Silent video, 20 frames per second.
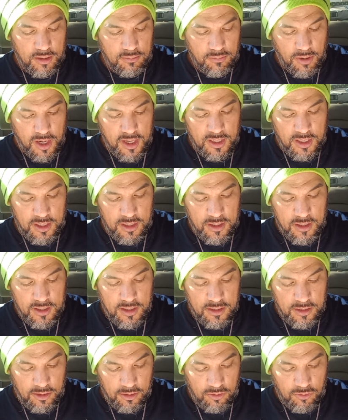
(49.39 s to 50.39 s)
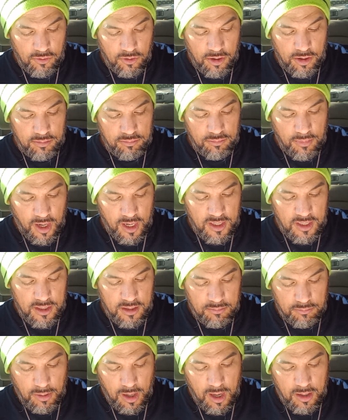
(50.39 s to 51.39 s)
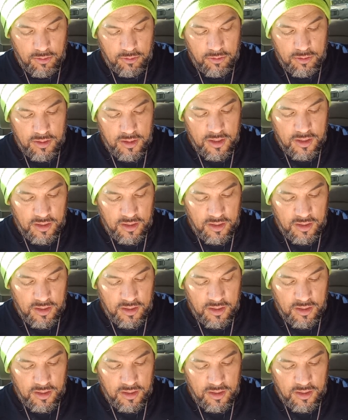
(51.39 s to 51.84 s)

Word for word: and mighty, the Lord mighty in battle.